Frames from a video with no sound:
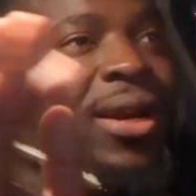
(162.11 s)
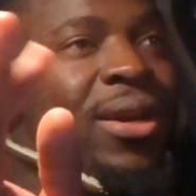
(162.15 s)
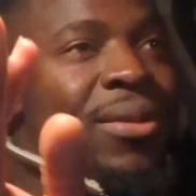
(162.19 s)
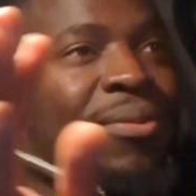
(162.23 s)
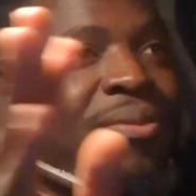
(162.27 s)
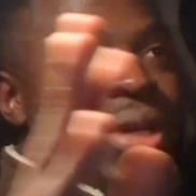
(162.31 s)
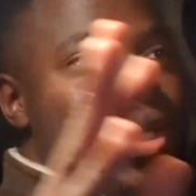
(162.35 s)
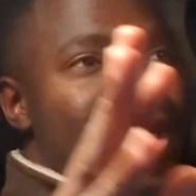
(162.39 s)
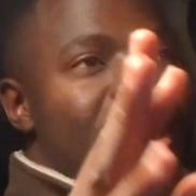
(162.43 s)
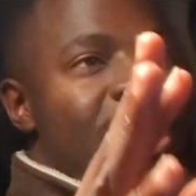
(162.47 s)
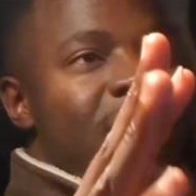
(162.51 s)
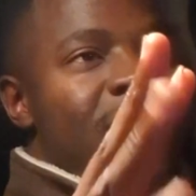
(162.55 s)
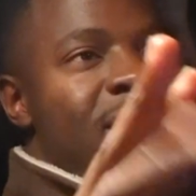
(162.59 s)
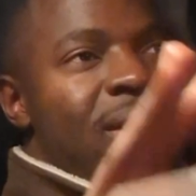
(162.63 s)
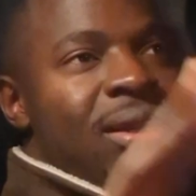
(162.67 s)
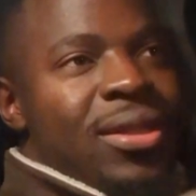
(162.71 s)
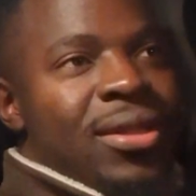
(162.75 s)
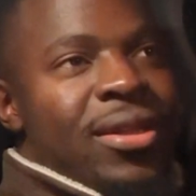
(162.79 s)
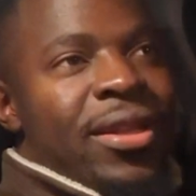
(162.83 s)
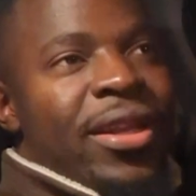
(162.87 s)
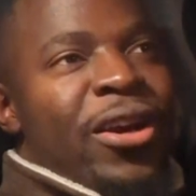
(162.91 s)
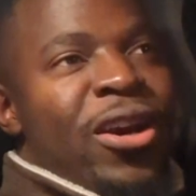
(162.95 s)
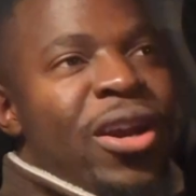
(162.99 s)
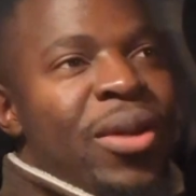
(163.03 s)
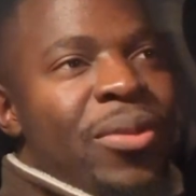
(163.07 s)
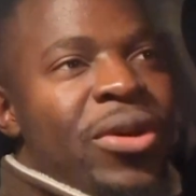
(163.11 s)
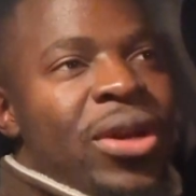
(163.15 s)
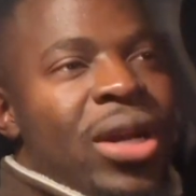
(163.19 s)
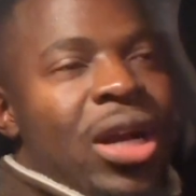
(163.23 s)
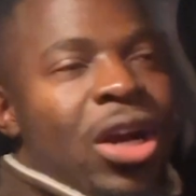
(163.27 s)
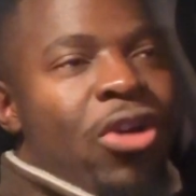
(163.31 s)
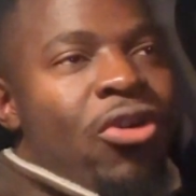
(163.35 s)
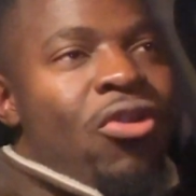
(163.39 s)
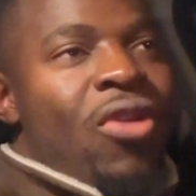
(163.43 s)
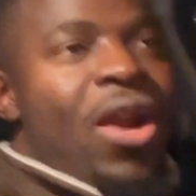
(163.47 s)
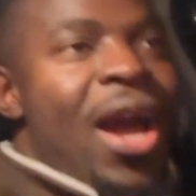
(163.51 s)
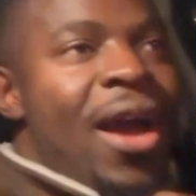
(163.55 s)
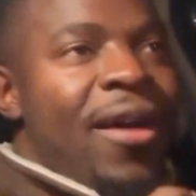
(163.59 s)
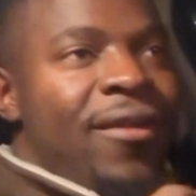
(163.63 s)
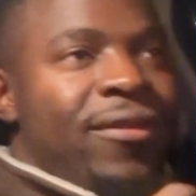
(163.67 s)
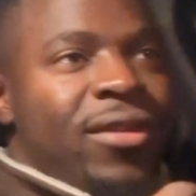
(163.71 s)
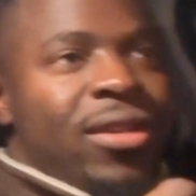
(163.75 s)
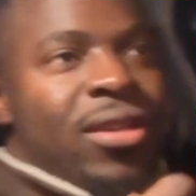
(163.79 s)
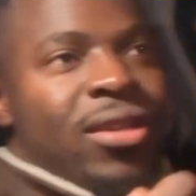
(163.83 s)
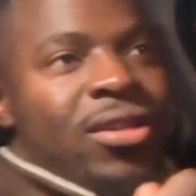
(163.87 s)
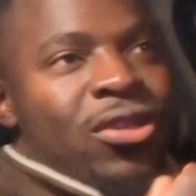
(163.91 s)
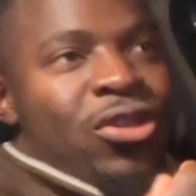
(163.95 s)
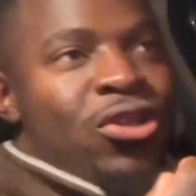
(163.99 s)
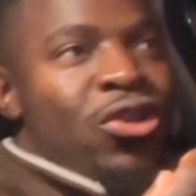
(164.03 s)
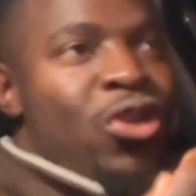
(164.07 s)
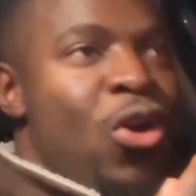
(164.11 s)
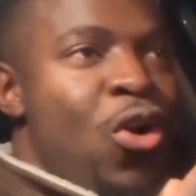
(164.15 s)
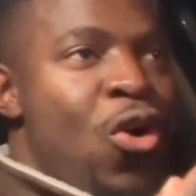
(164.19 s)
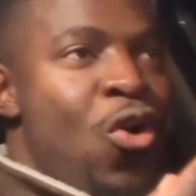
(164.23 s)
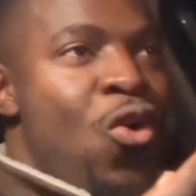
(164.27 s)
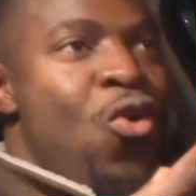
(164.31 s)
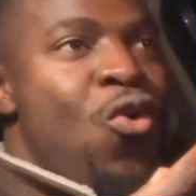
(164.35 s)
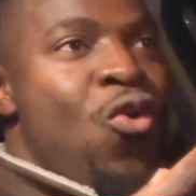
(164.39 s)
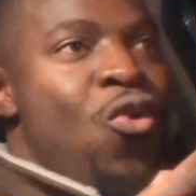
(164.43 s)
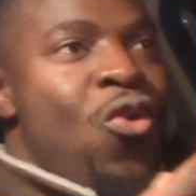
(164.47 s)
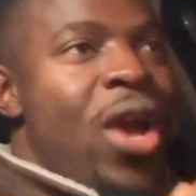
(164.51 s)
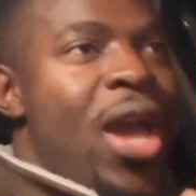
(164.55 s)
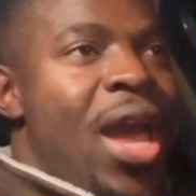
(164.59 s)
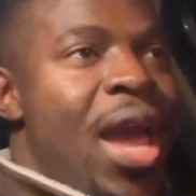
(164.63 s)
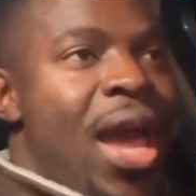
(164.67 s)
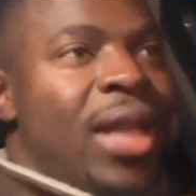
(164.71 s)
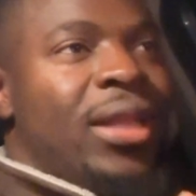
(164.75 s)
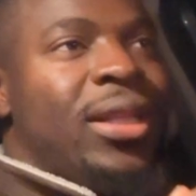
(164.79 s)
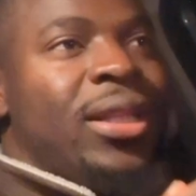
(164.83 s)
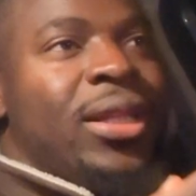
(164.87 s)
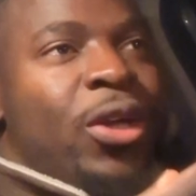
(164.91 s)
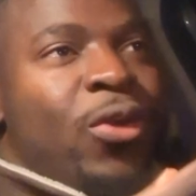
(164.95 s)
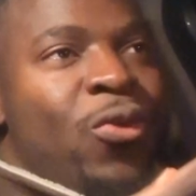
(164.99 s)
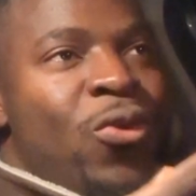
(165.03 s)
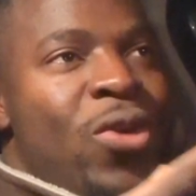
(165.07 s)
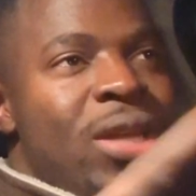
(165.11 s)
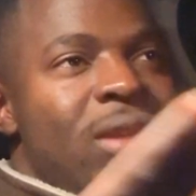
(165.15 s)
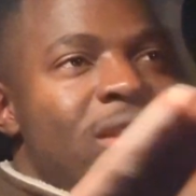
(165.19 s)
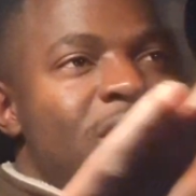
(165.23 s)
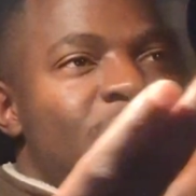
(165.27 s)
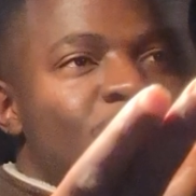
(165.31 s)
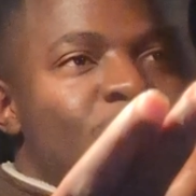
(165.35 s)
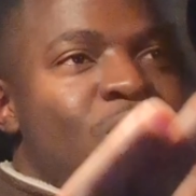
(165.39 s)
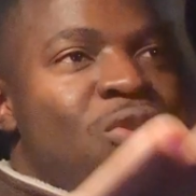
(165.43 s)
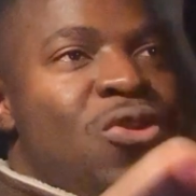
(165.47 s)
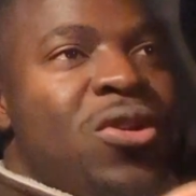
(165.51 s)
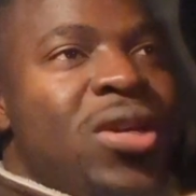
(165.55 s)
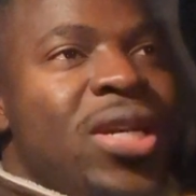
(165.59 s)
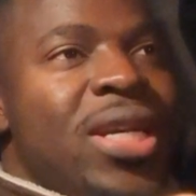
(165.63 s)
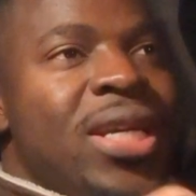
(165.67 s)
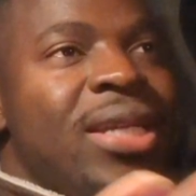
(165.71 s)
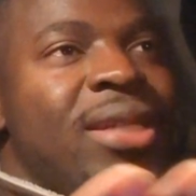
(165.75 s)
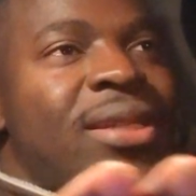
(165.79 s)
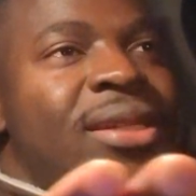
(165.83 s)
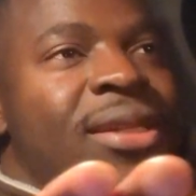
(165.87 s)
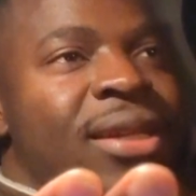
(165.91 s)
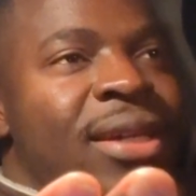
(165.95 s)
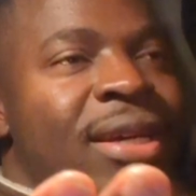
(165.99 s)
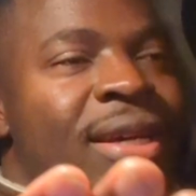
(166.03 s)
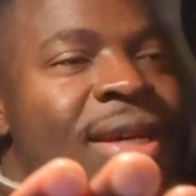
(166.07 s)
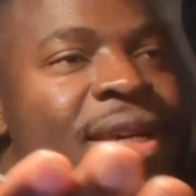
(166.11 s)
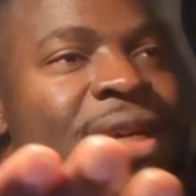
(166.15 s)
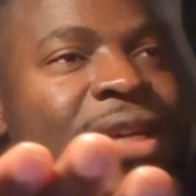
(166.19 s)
comedians is they're able to craft so eloquent stories,